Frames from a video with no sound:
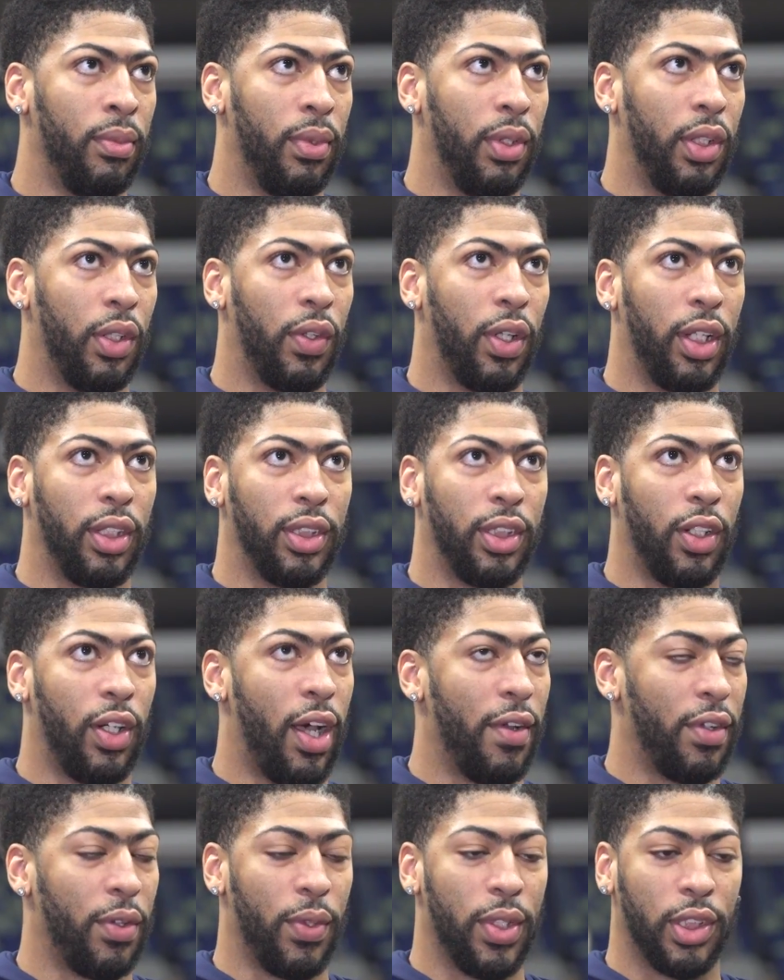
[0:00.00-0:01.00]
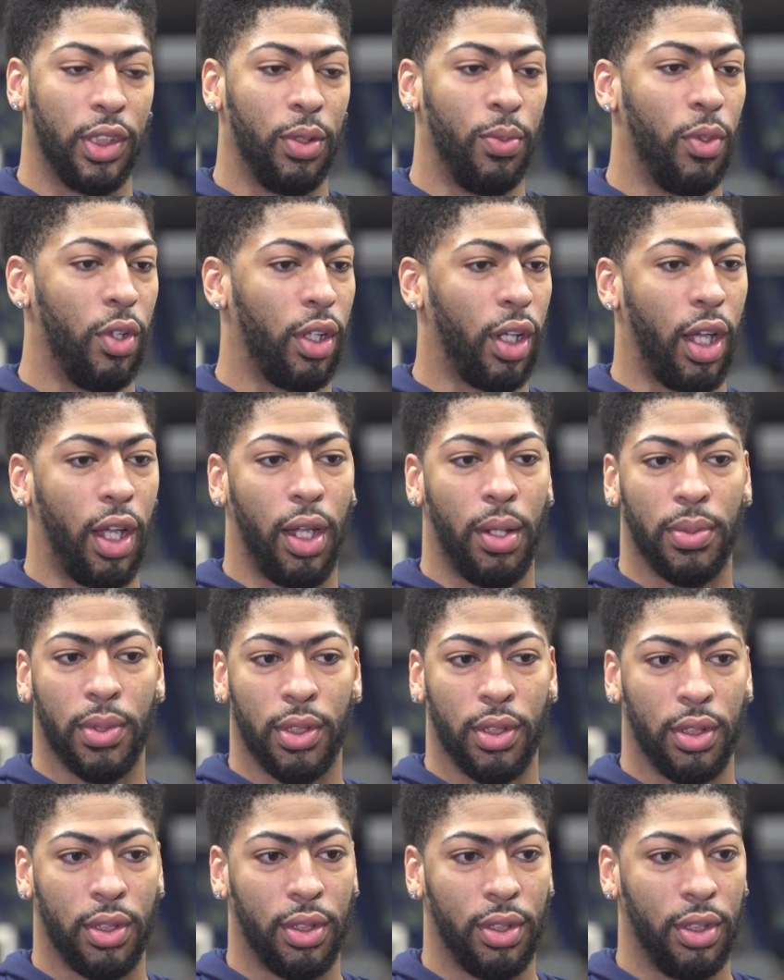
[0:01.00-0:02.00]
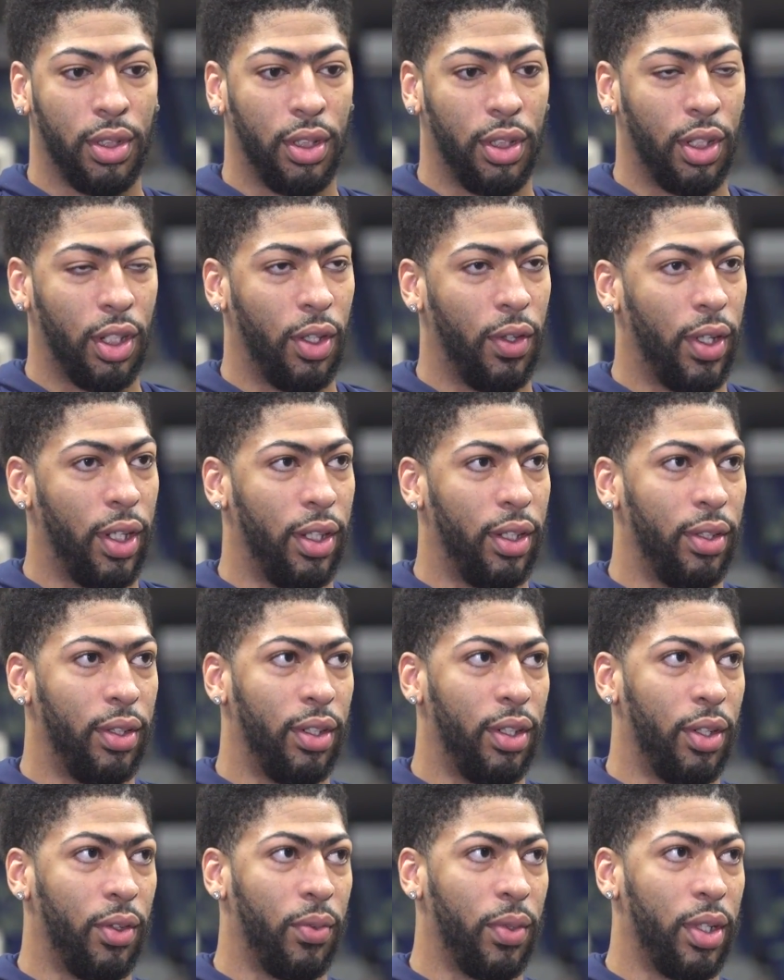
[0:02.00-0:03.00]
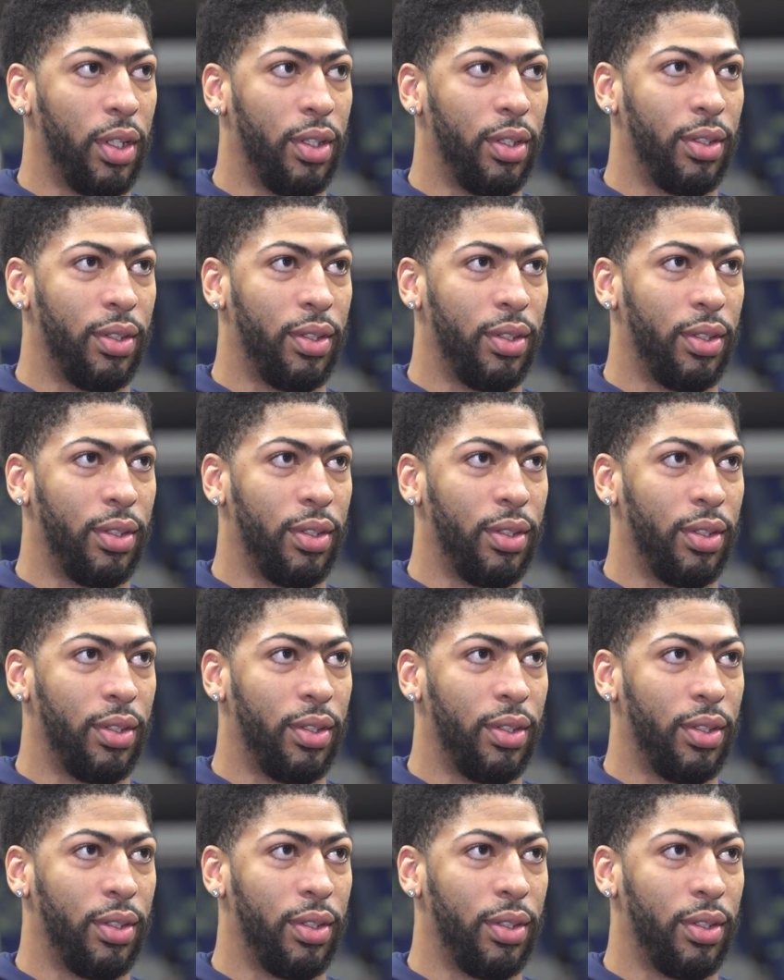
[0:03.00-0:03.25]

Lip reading: They still have to win two more games, and we